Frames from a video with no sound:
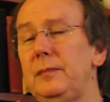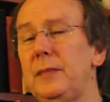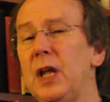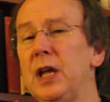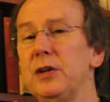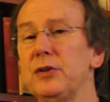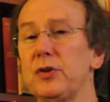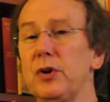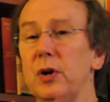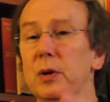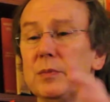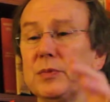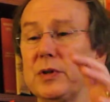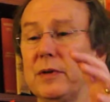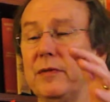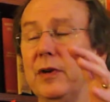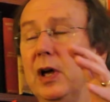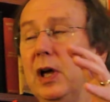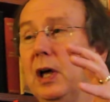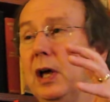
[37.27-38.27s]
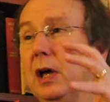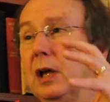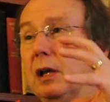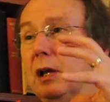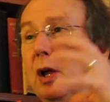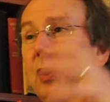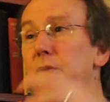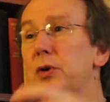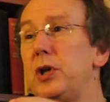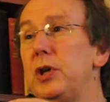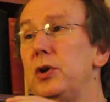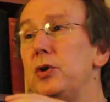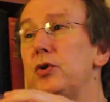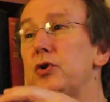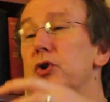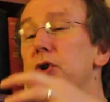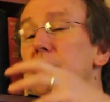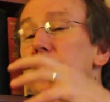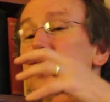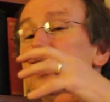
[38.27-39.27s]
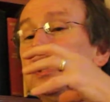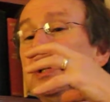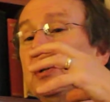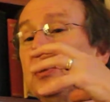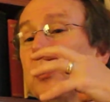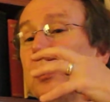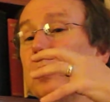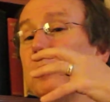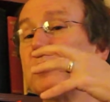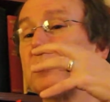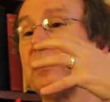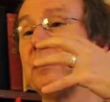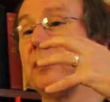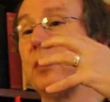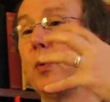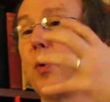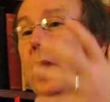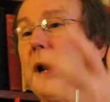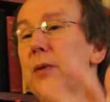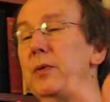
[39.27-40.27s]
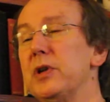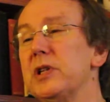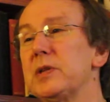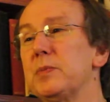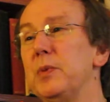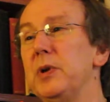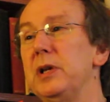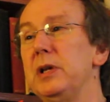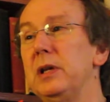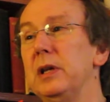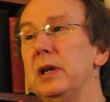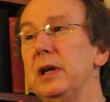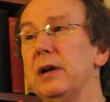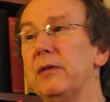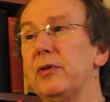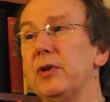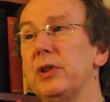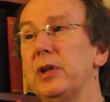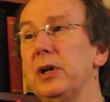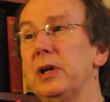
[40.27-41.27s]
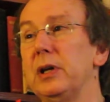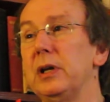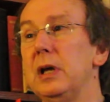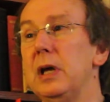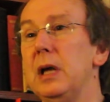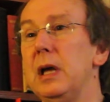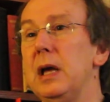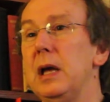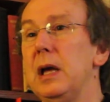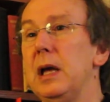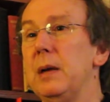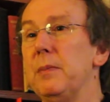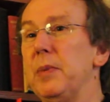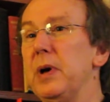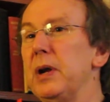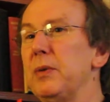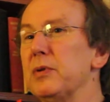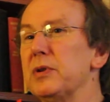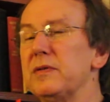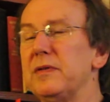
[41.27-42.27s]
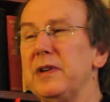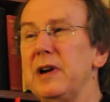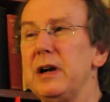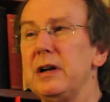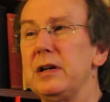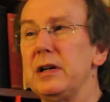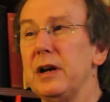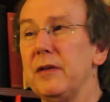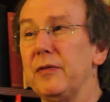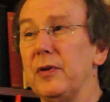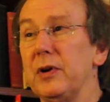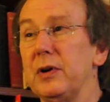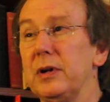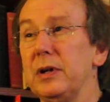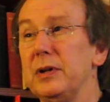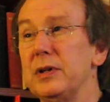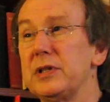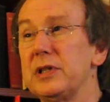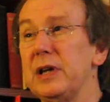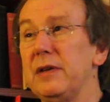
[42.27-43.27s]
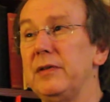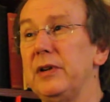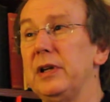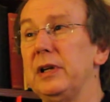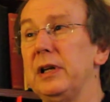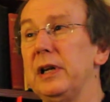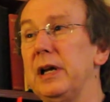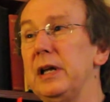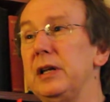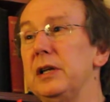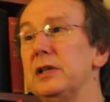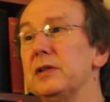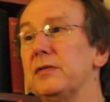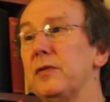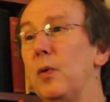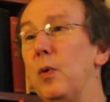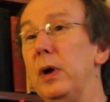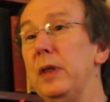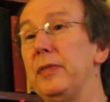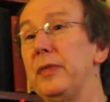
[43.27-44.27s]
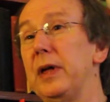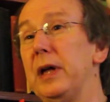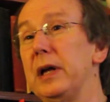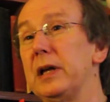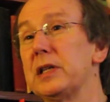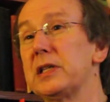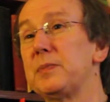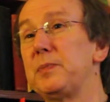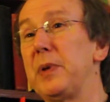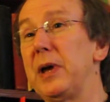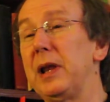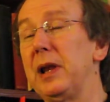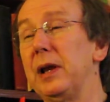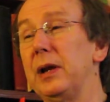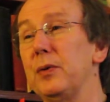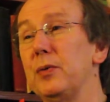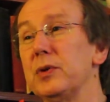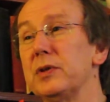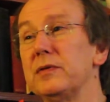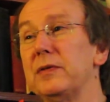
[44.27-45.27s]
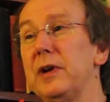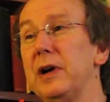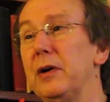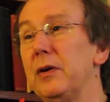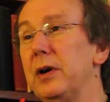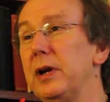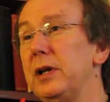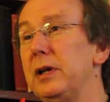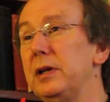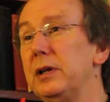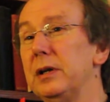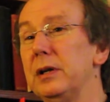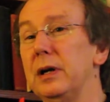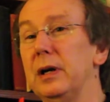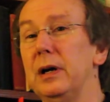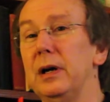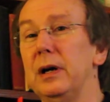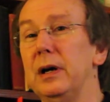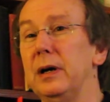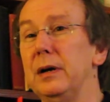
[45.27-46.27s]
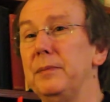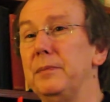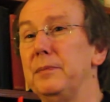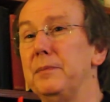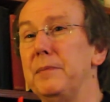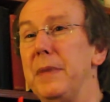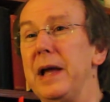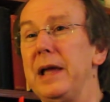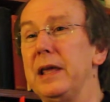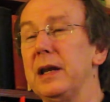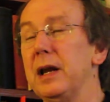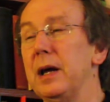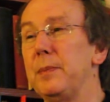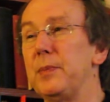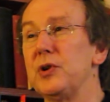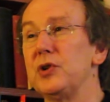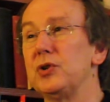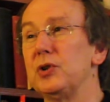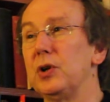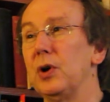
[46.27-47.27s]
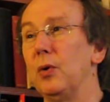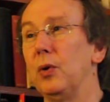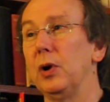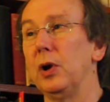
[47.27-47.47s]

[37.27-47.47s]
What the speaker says: in terms of locutions, in terms of the way we speak and everything. But it was very different in the 1780s. For one thing, spelling was very make it up as you go along.